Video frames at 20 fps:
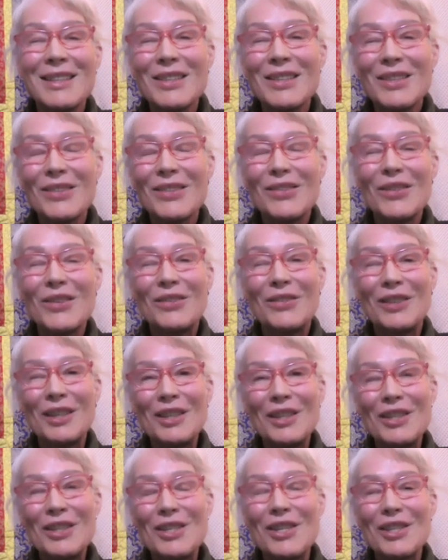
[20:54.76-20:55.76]

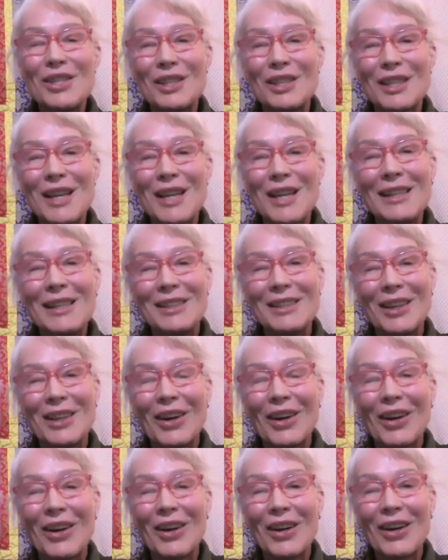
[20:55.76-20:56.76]
15 years
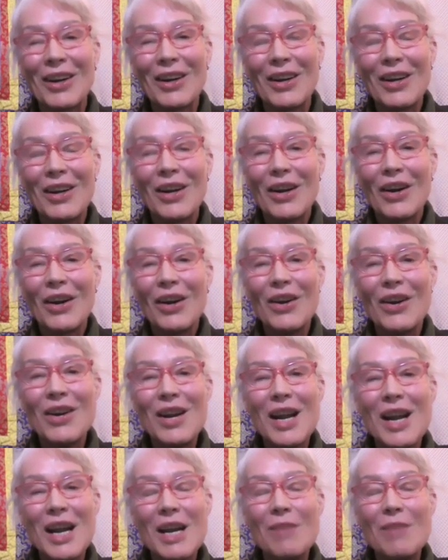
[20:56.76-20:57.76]
later, her
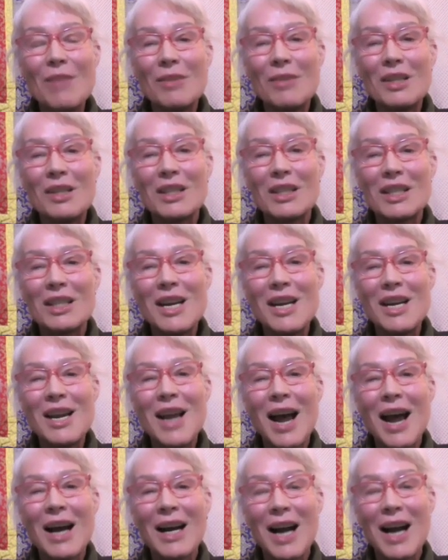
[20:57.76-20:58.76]
name is
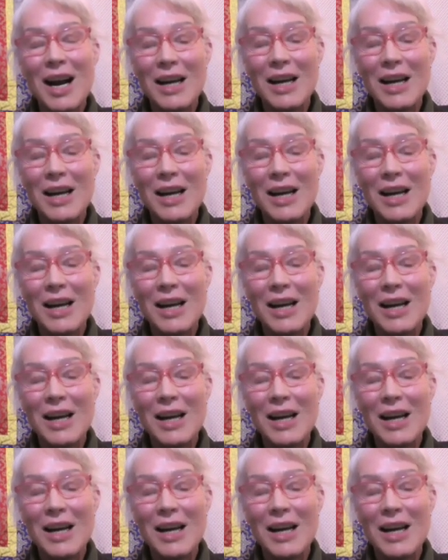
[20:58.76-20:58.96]
Naga.